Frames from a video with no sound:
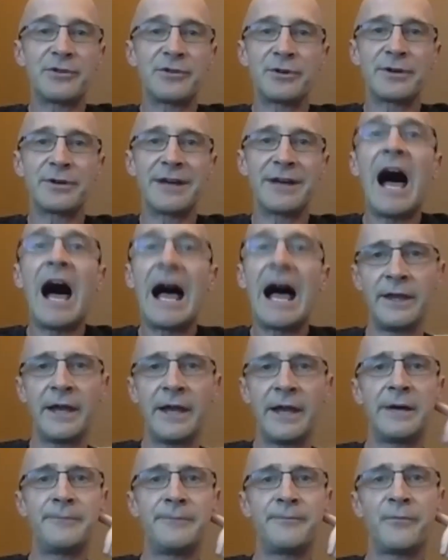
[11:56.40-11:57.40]
got.
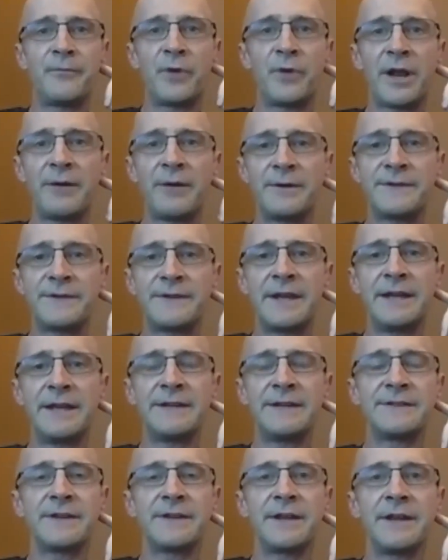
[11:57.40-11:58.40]
What I would say
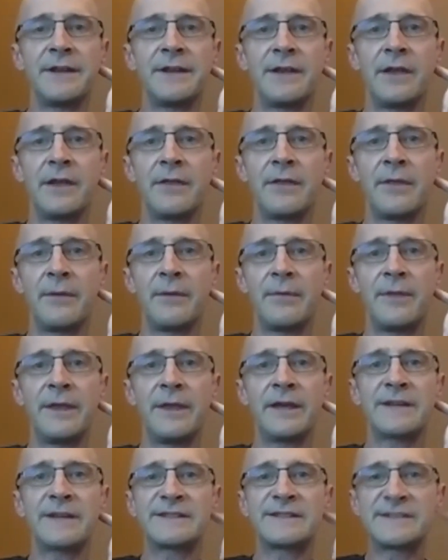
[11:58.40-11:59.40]
is the
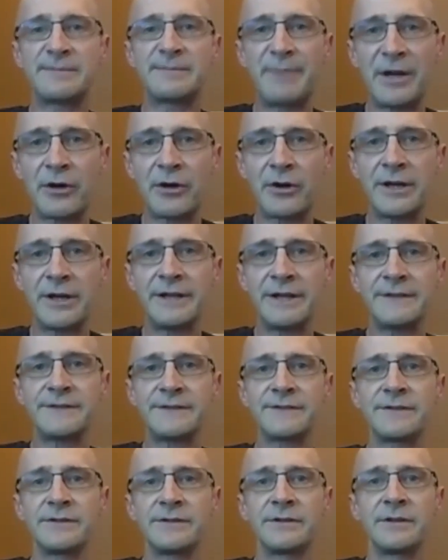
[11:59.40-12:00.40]

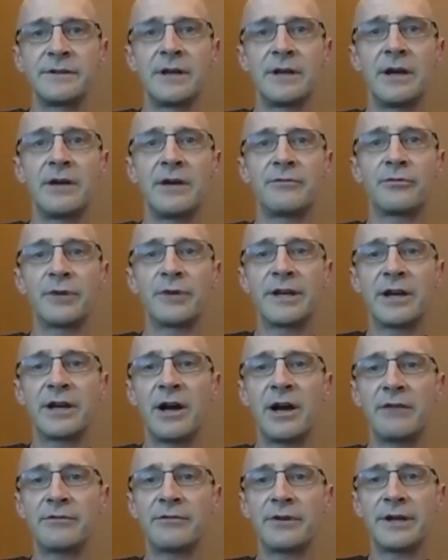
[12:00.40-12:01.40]
experience of
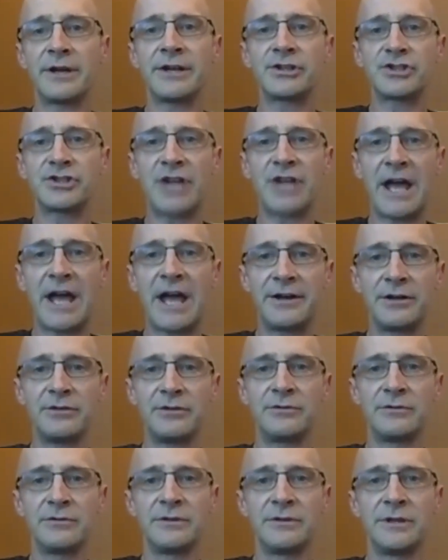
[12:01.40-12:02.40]
recovering a shadow
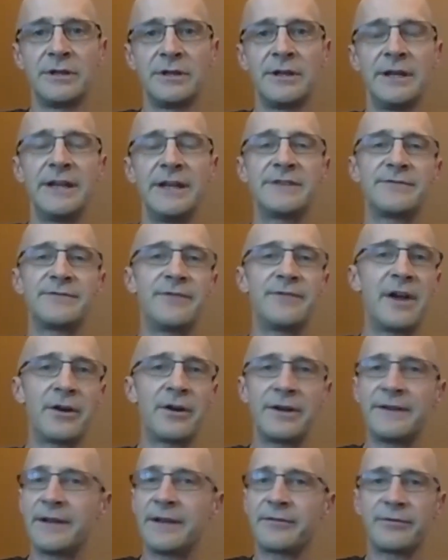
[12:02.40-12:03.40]
is
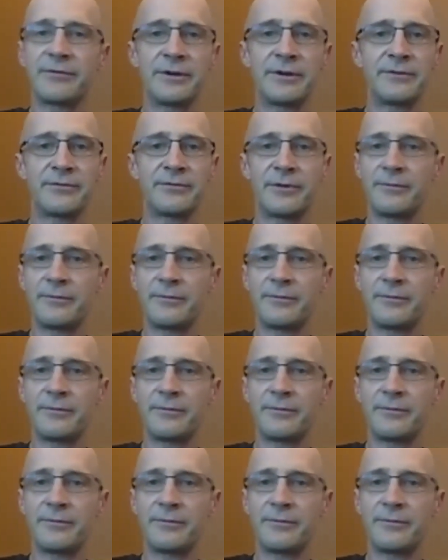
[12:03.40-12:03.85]
very different from